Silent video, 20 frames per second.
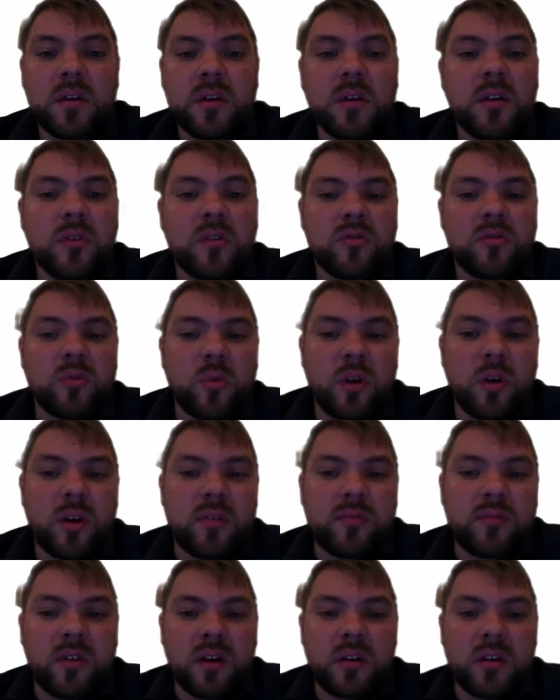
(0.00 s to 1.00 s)
So what
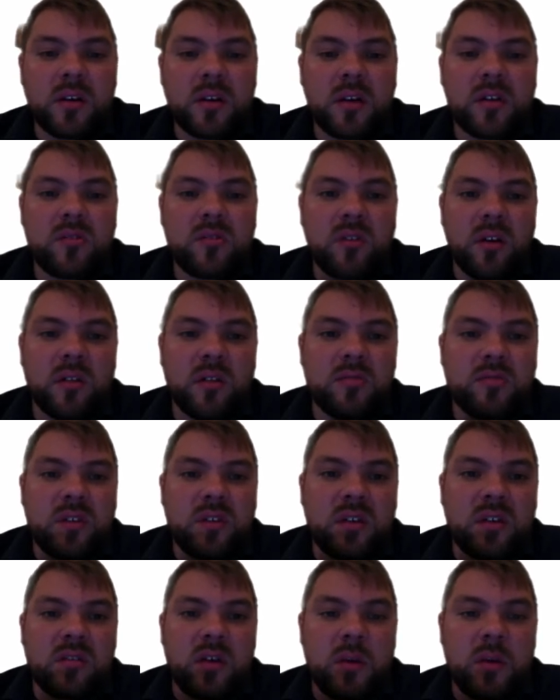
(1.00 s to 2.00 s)
I've done is I've
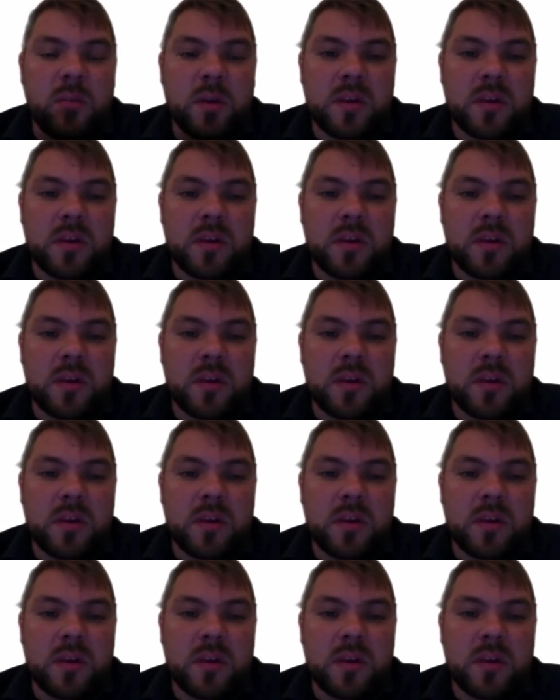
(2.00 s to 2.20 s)
set up